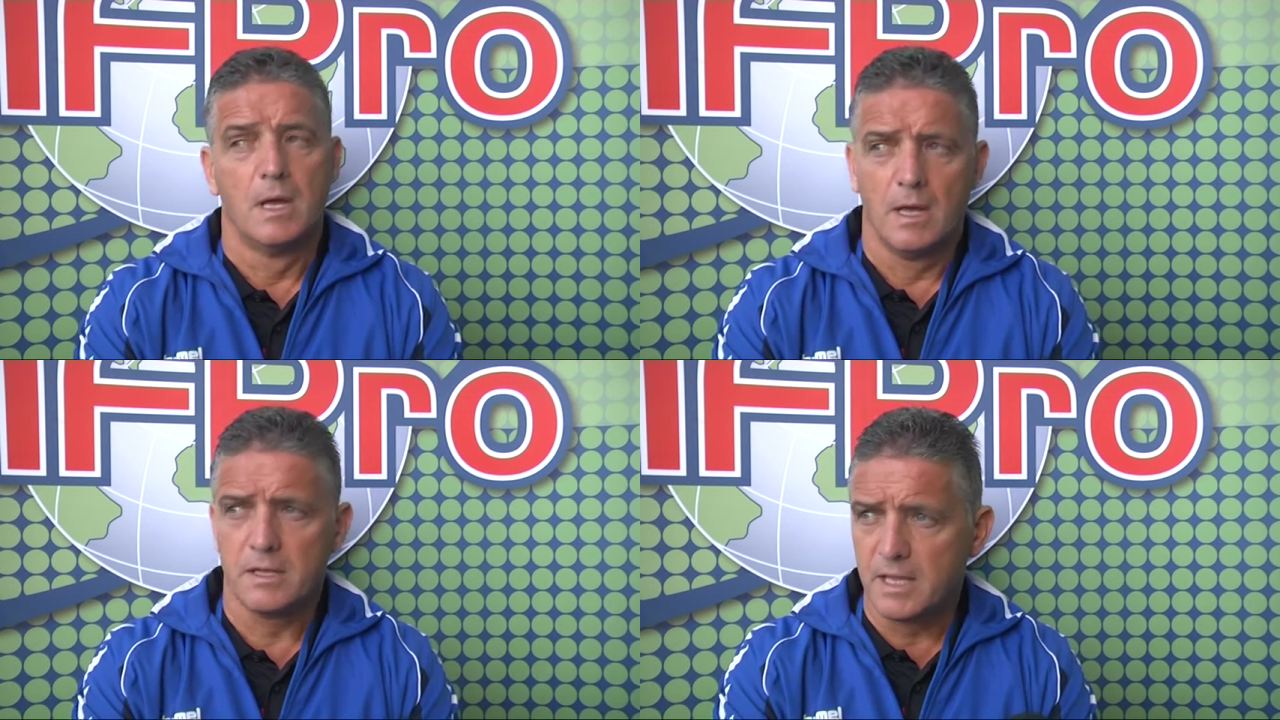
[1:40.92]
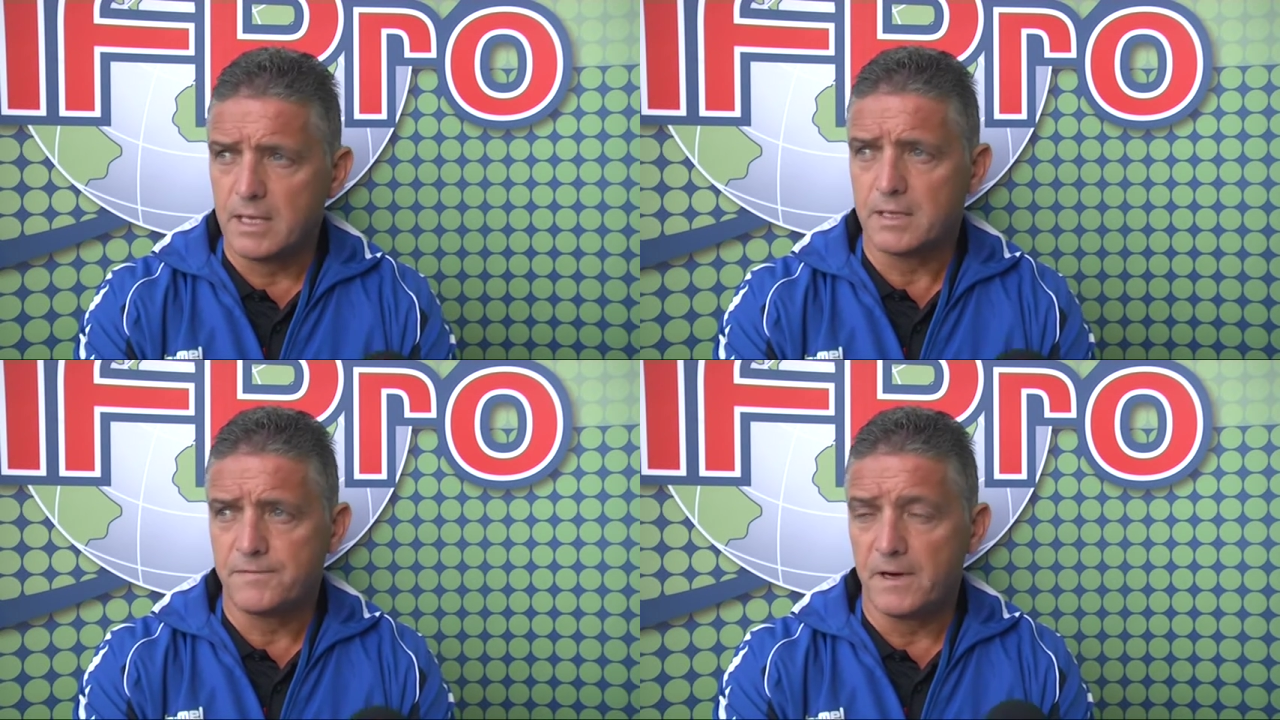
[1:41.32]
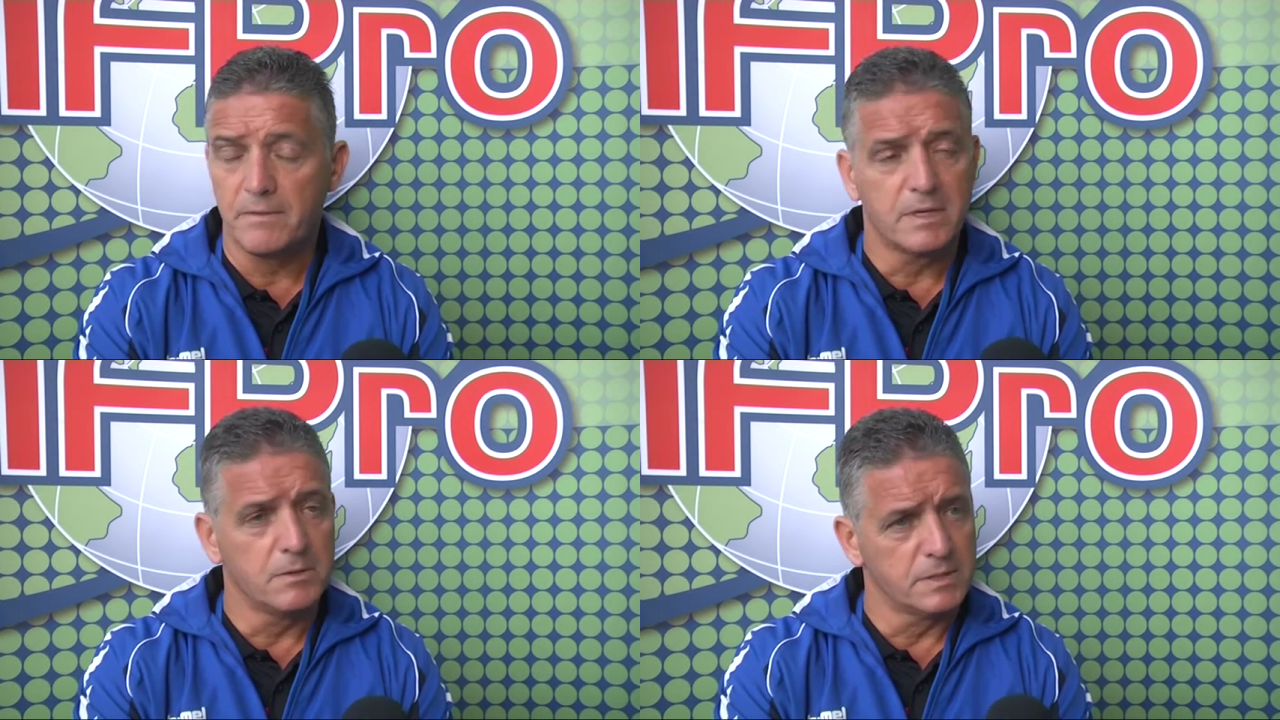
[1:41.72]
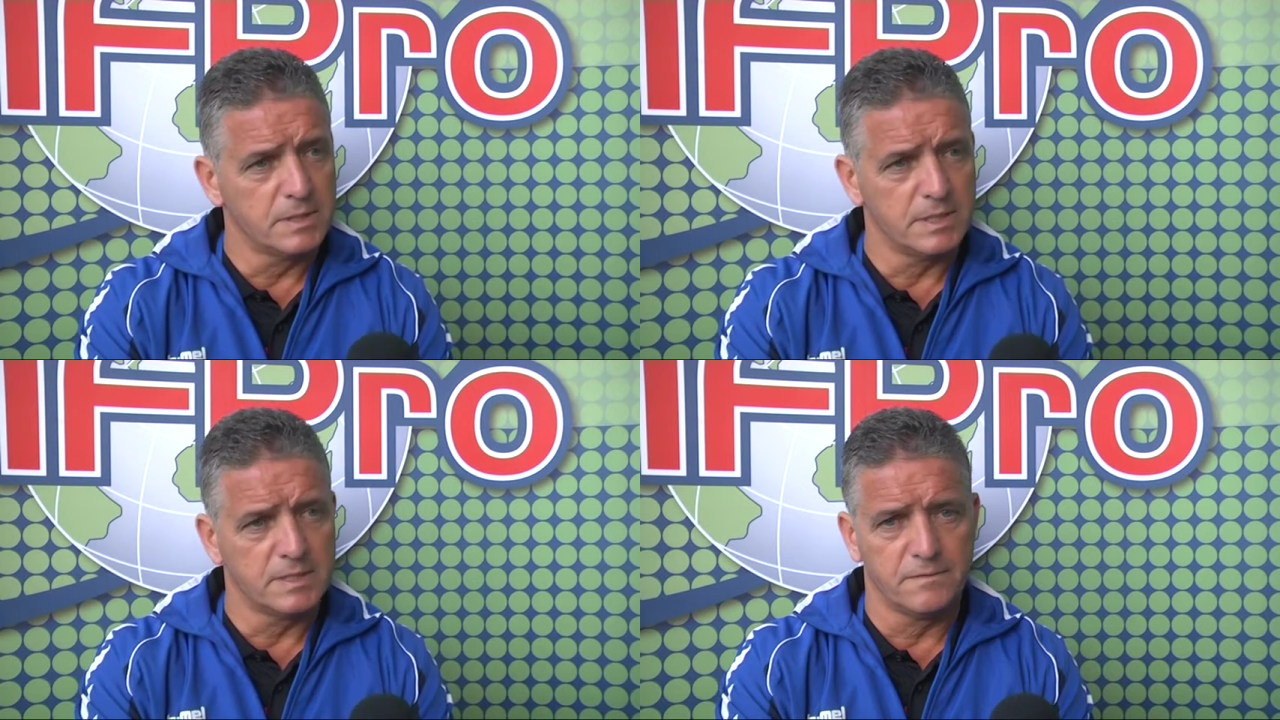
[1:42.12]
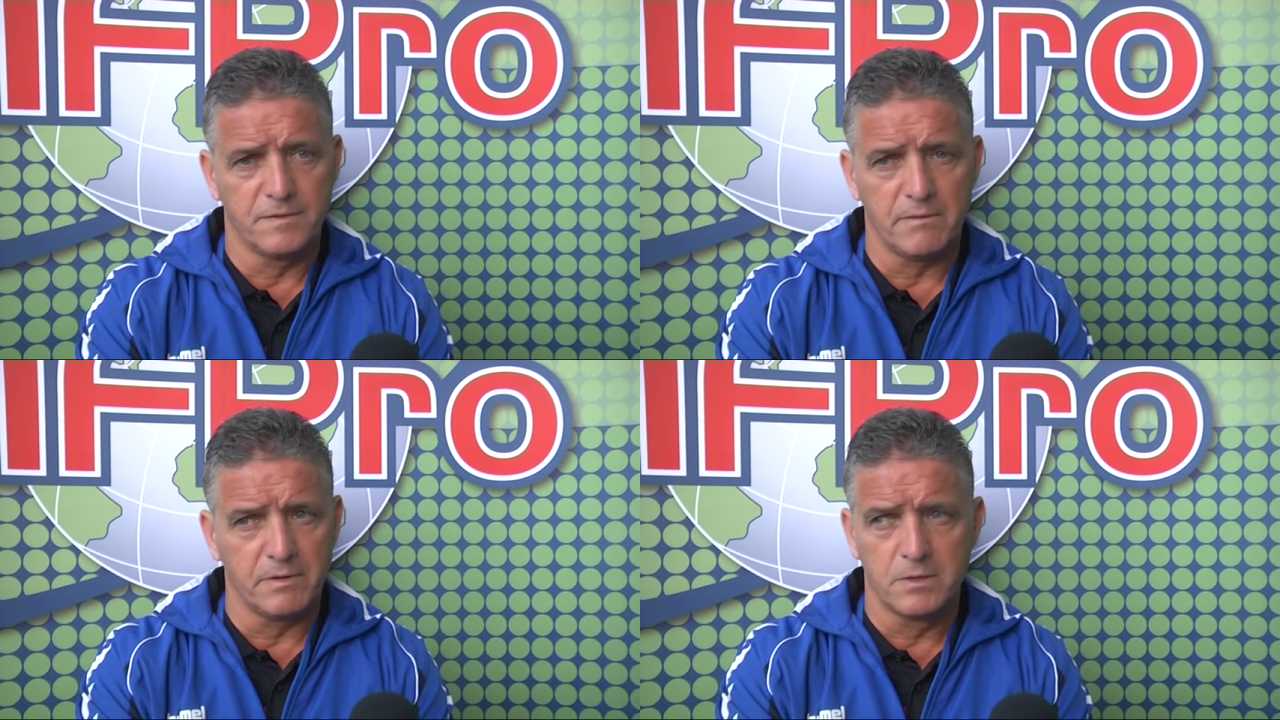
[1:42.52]
I think it's very good. It's a
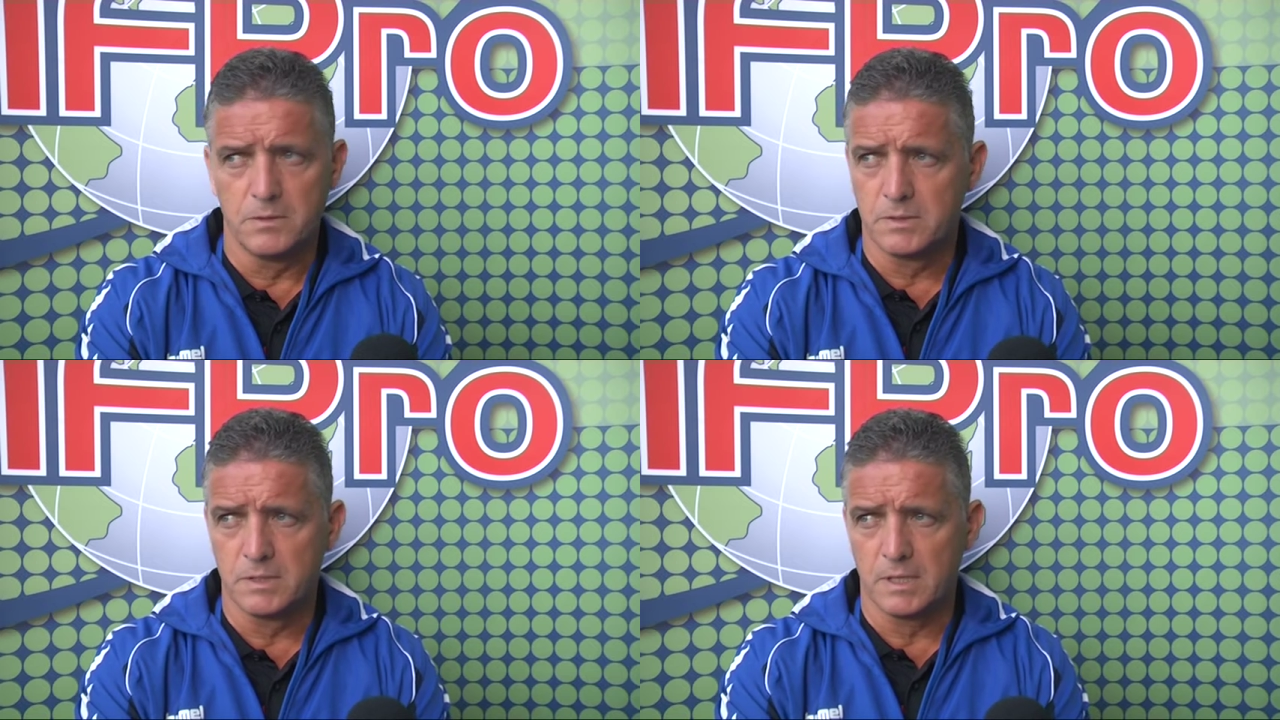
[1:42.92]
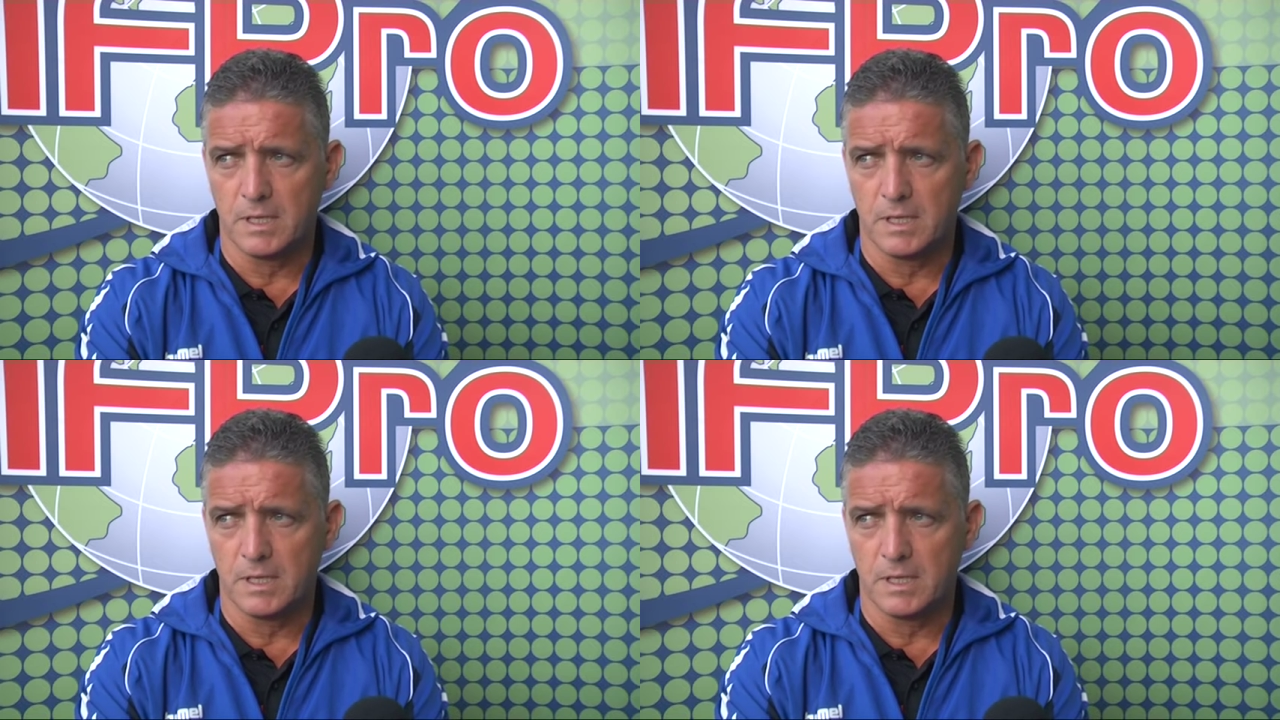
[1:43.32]
very good